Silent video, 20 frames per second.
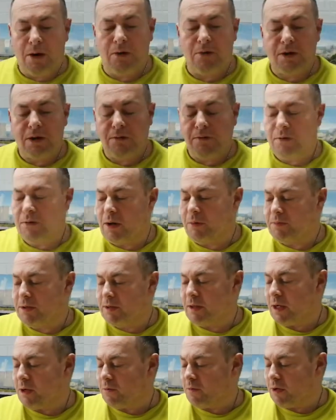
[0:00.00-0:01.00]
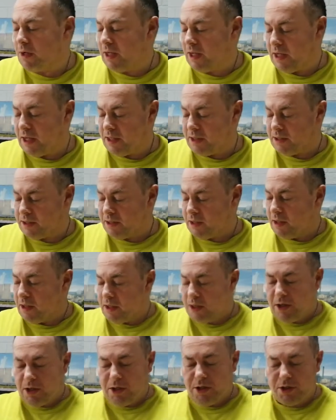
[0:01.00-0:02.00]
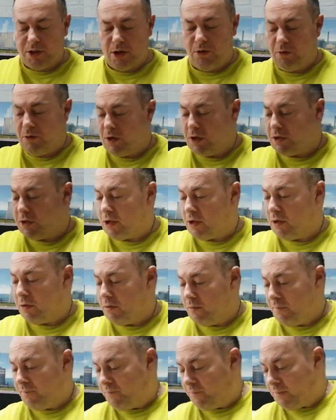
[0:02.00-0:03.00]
I'll give you up to date what it is. So all you do